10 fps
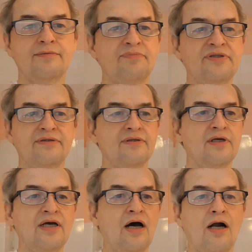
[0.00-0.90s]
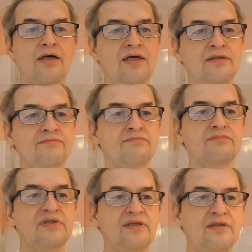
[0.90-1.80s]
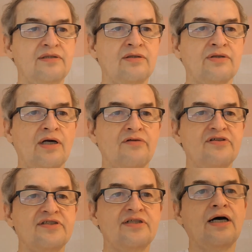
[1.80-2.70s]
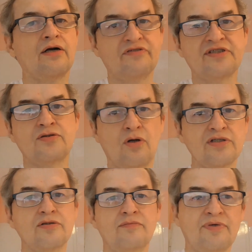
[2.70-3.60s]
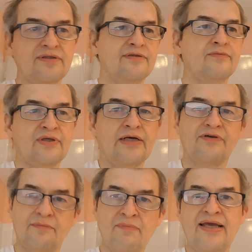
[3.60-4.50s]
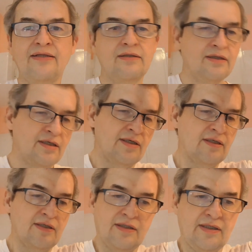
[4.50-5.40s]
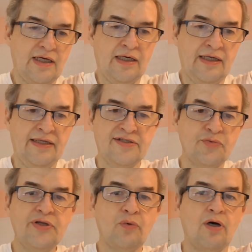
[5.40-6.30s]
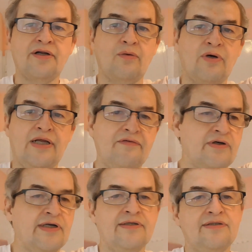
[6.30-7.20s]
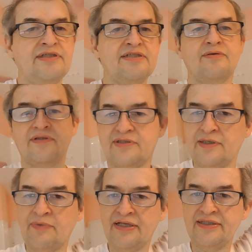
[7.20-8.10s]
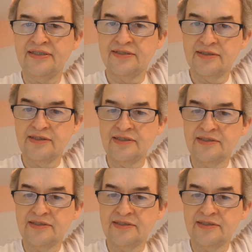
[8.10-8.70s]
been not harvested also, but whatever, made in sweet water, whatever, and these ones, they make these